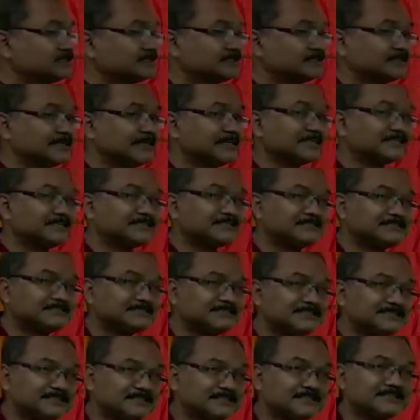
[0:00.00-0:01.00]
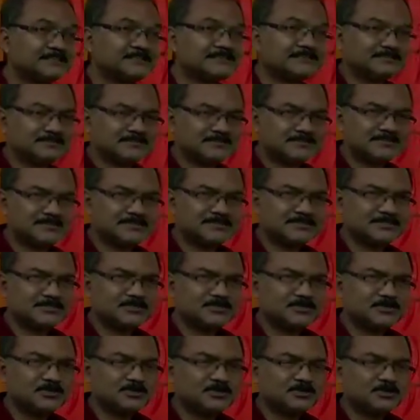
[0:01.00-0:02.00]
that 3 girls
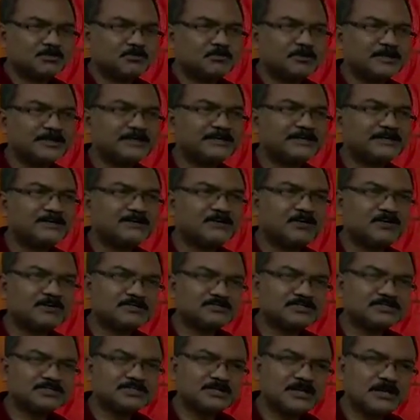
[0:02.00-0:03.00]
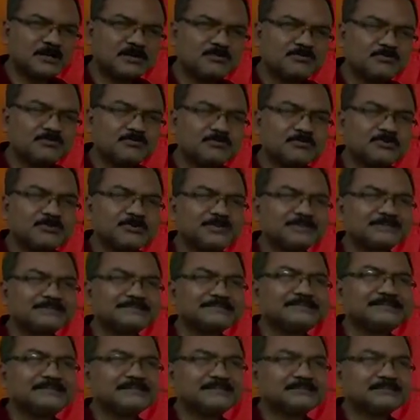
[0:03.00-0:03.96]
were not now in the